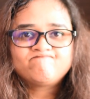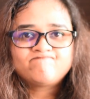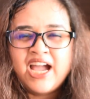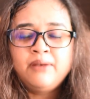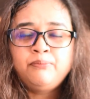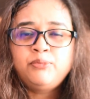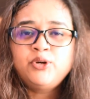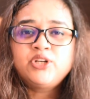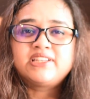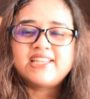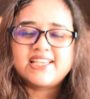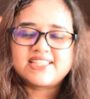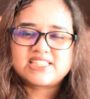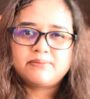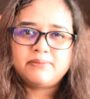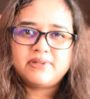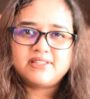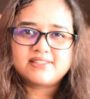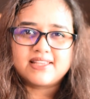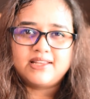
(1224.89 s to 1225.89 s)
I'd put
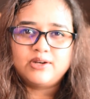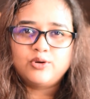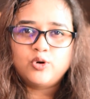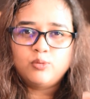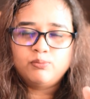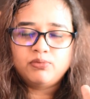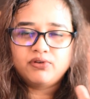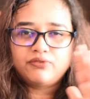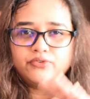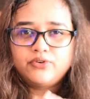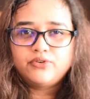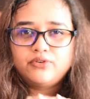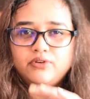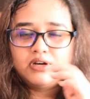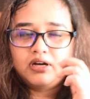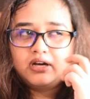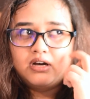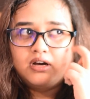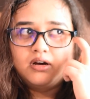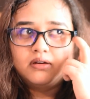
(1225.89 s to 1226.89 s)
Testaments and
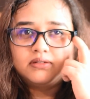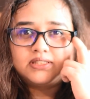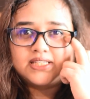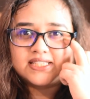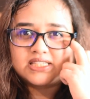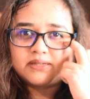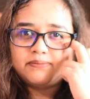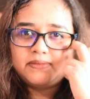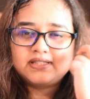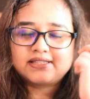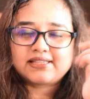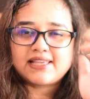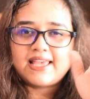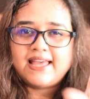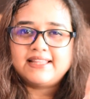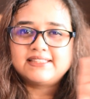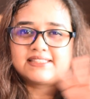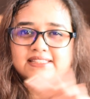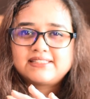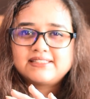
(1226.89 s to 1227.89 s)
Testaments
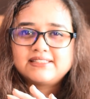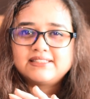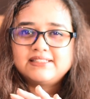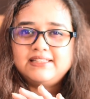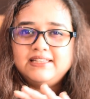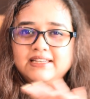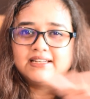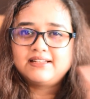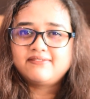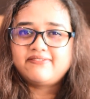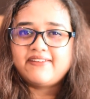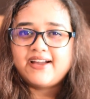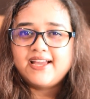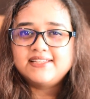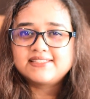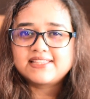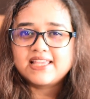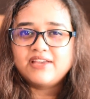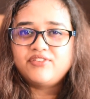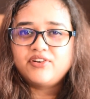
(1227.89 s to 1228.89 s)
and Little
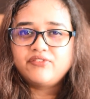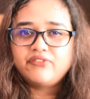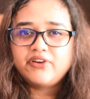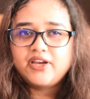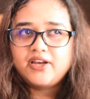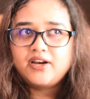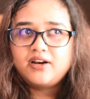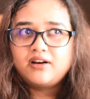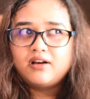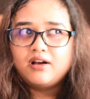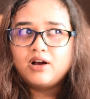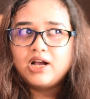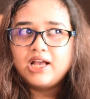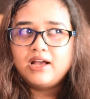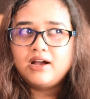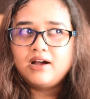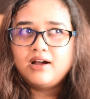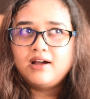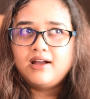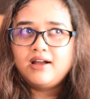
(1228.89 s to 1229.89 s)
Fires Everywhere
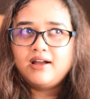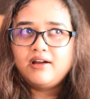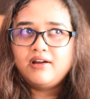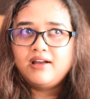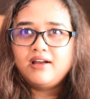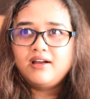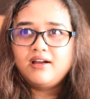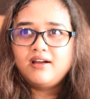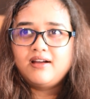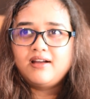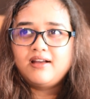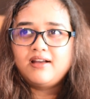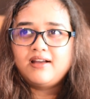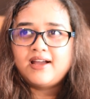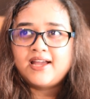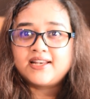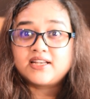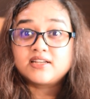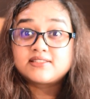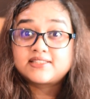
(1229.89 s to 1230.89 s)

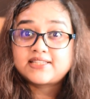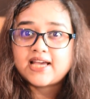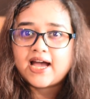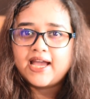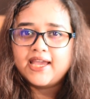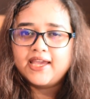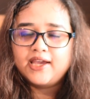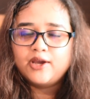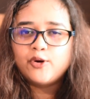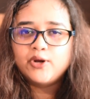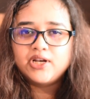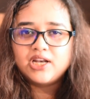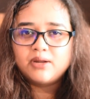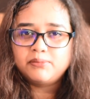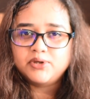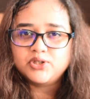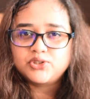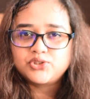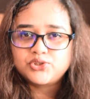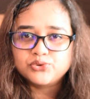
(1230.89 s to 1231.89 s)
at a tie on
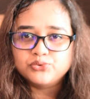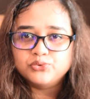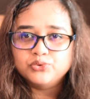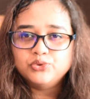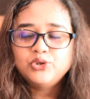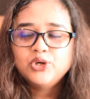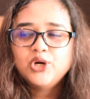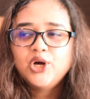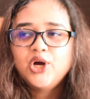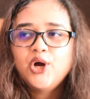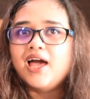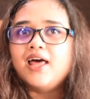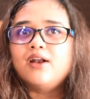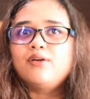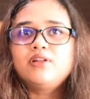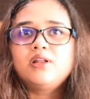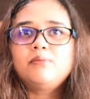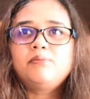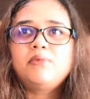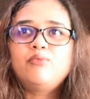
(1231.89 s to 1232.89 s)
number 2. And
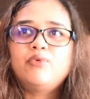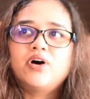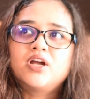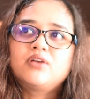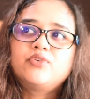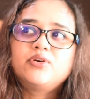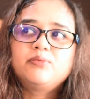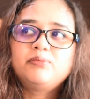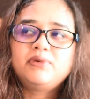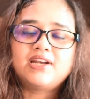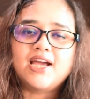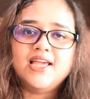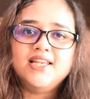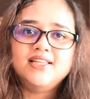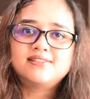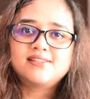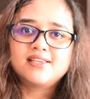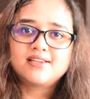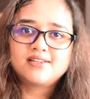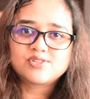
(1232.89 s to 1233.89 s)
on number 1 would be
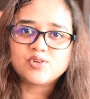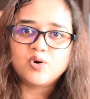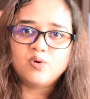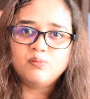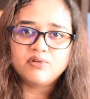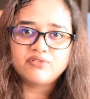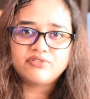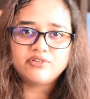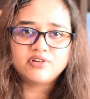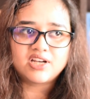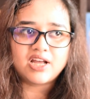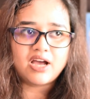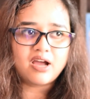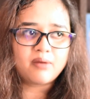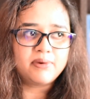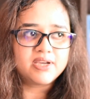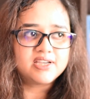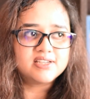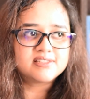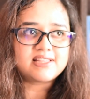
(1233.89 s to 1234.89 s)
Riley Sager's Home Before
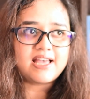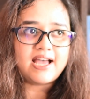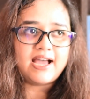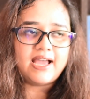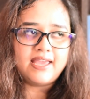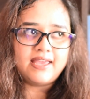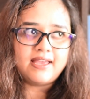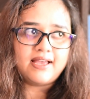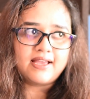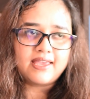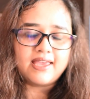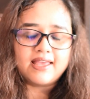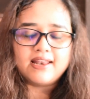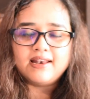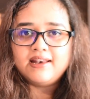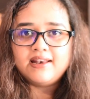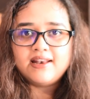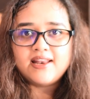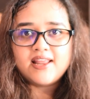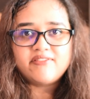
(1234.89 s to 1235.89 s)
Dark, because I,
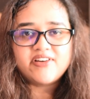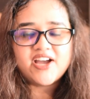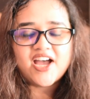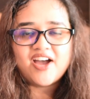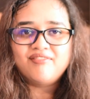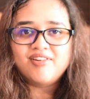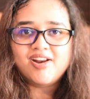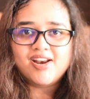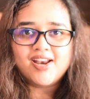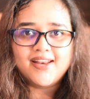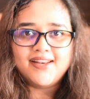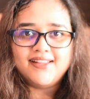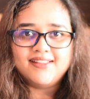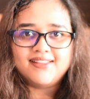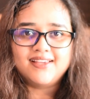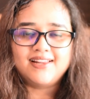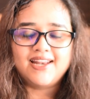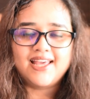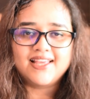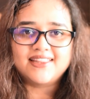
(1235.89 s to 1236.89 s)
again, never have read
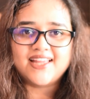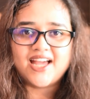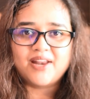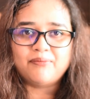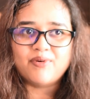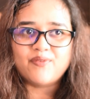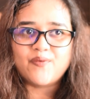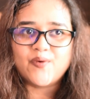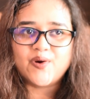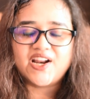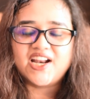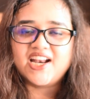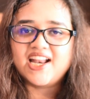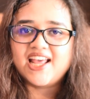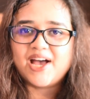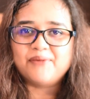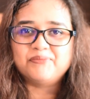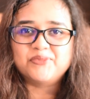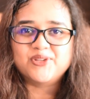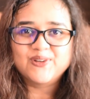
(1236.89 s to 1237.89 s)
anything like that before and
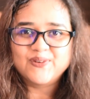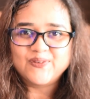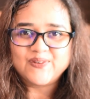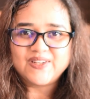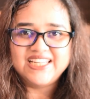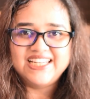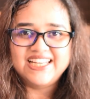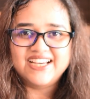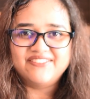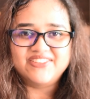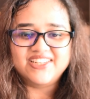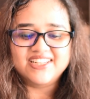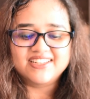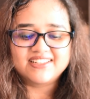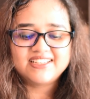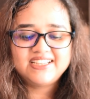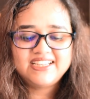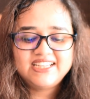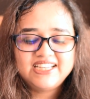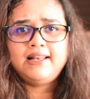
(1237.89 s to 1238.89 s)
I absolutely loved it.